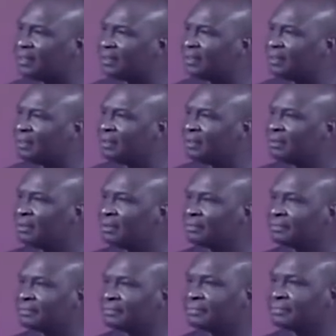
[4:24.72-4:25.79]

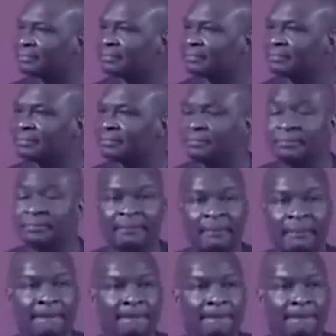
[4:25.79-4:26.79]
Nobody speaks.